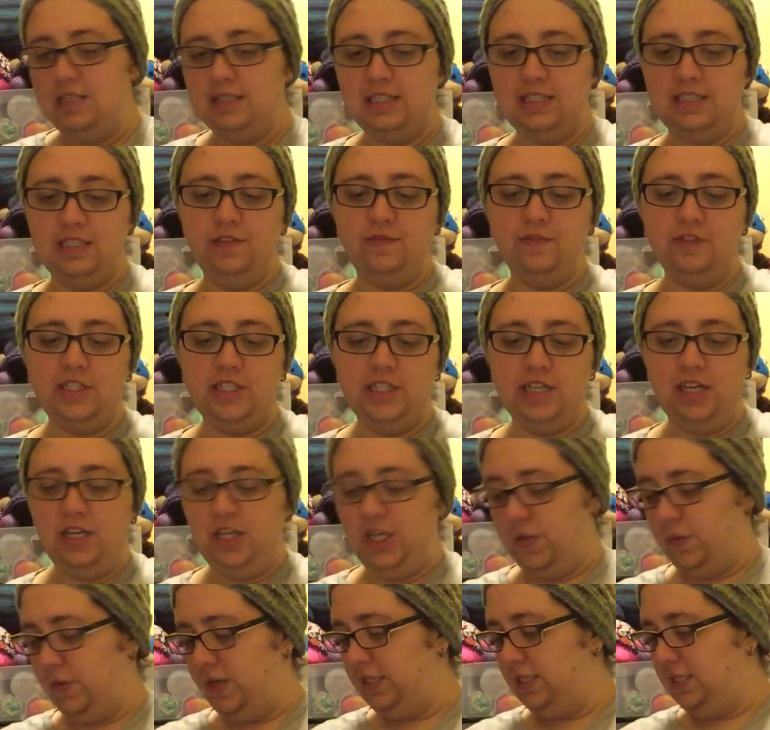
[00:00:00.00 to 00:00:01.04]
Silver Shed
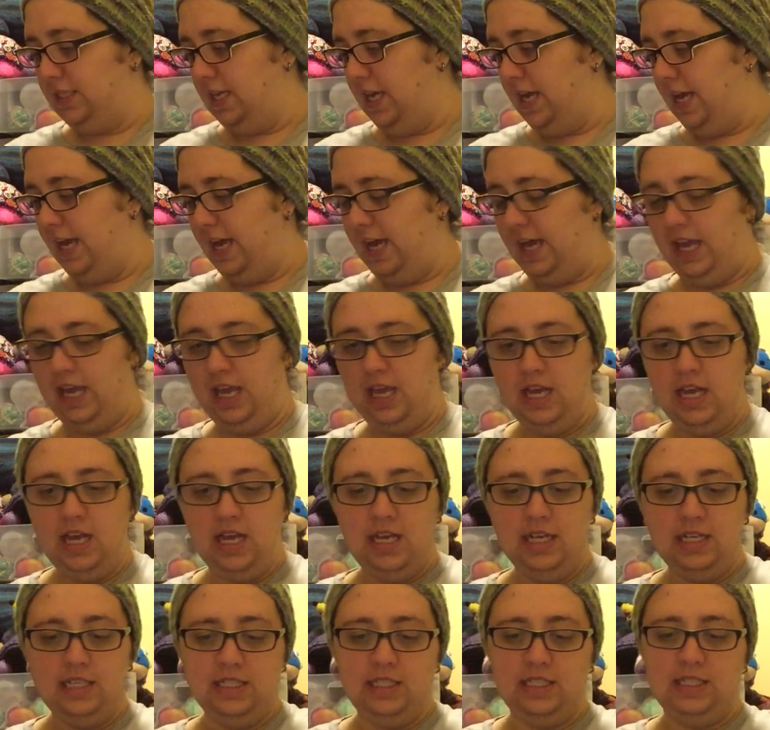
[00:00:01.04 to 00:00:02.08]
USA
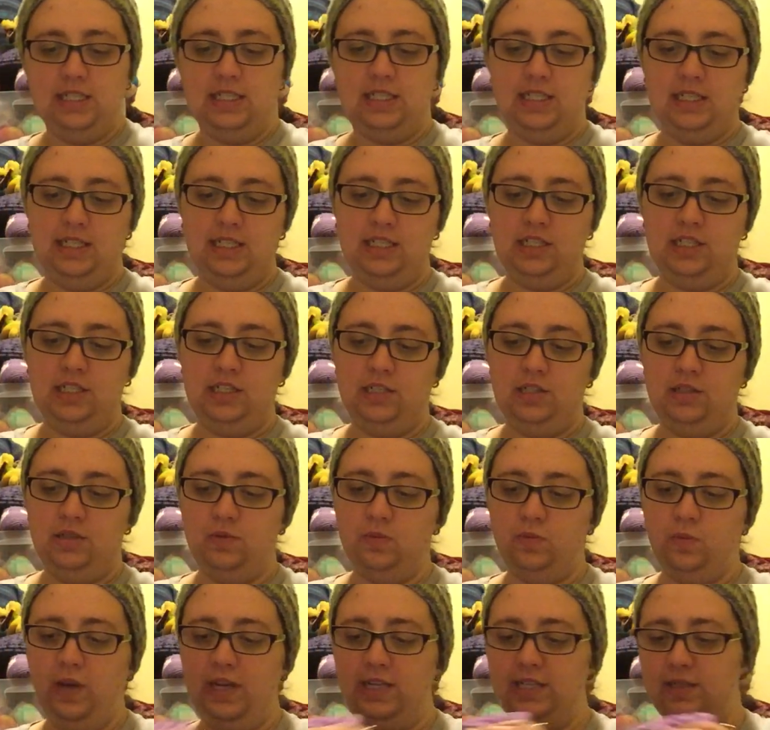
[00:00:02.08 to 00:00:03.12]

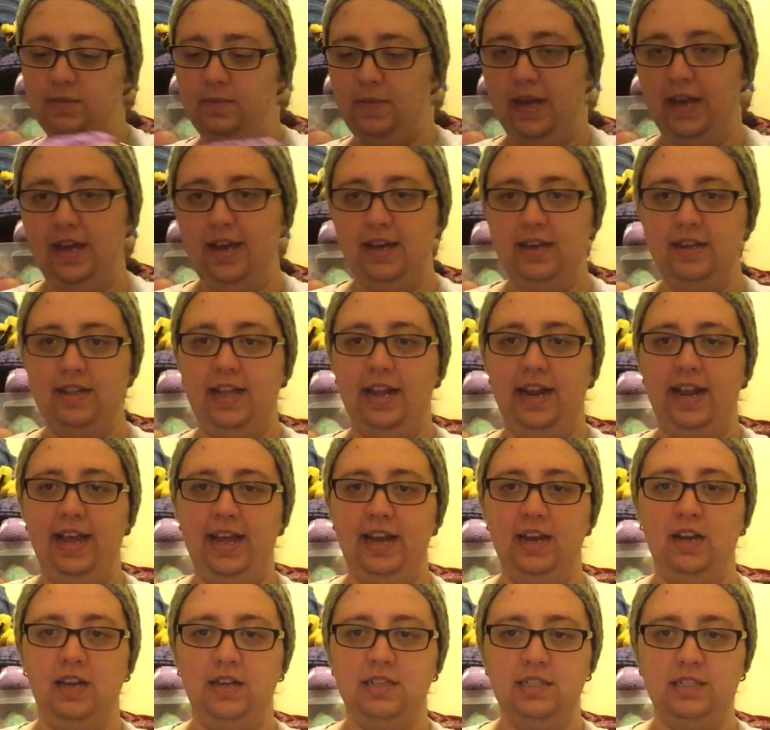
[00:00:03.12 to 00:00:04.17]
Stitches West bag that I
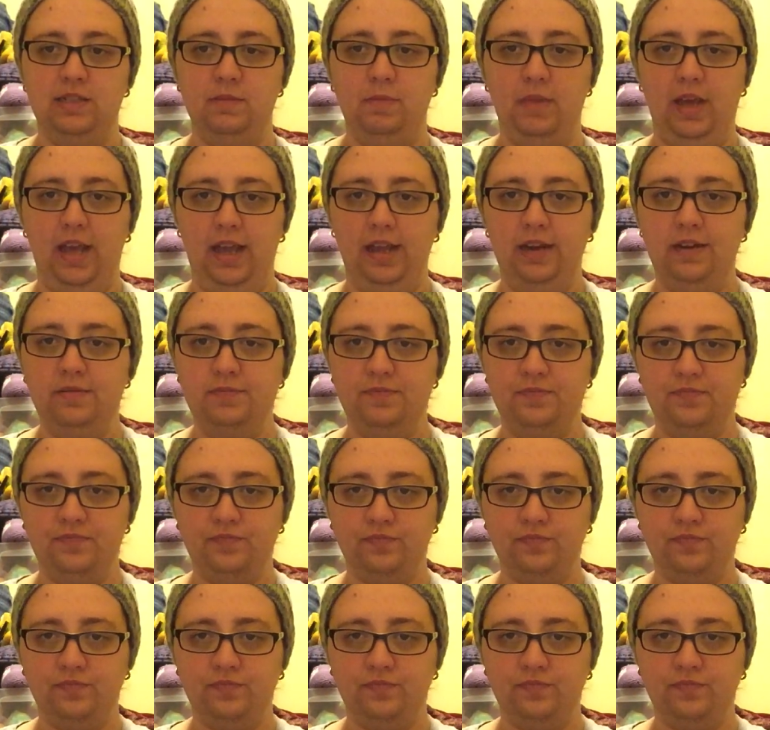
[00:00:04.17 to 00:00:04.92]
had custom made,